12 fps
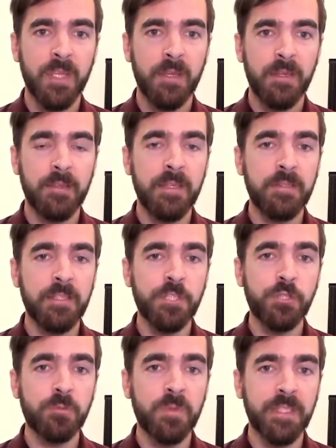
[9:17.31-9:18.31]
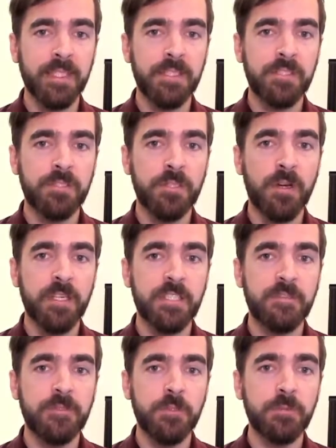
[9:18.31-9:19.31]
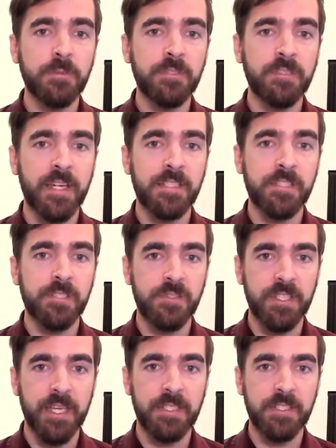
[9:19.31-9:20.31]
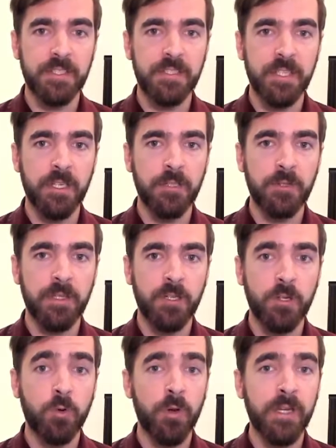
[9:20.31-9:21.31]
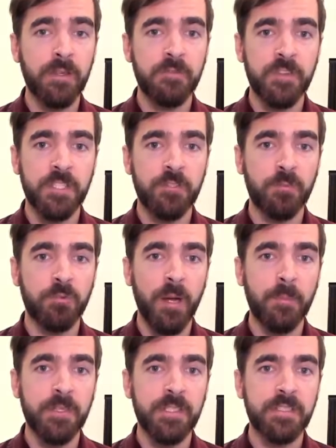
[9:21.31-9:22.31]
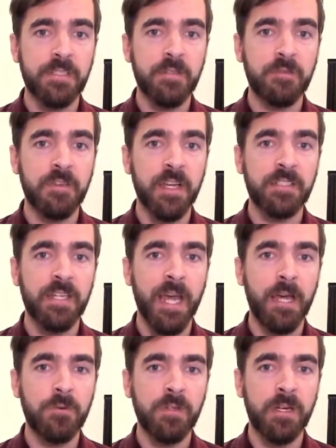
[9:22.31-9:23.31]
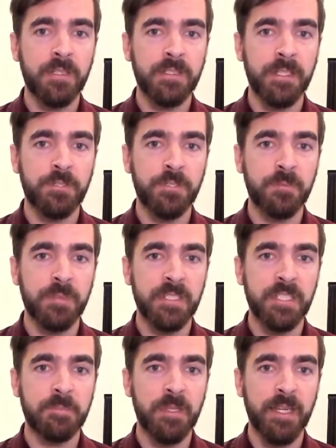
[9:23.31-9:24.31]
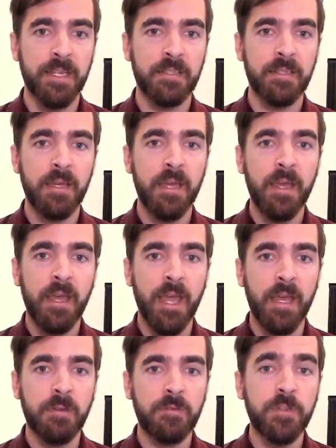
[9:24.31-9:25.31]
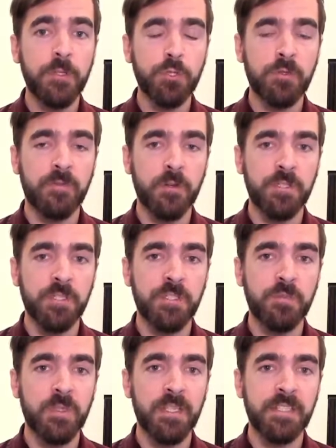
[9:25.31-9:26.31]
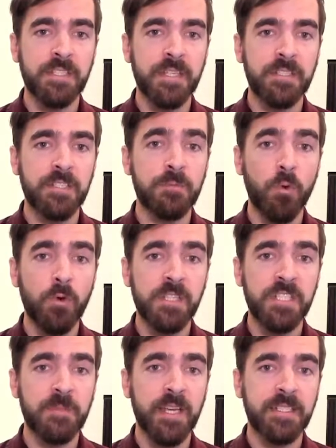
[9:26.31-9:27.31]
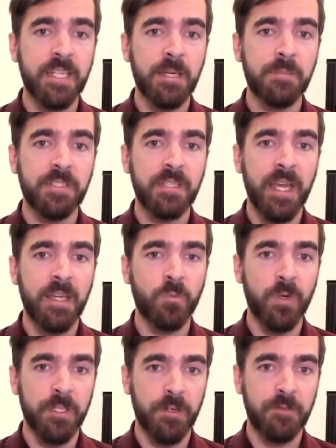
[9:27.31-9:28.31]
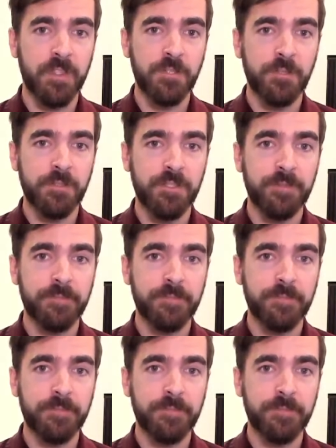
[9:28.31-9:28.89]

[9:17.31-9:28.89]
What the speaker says: The initial release targets foldable device use cases, including querying physical properties that affect how content should be displayed, and future versions will extend to more display types and window features.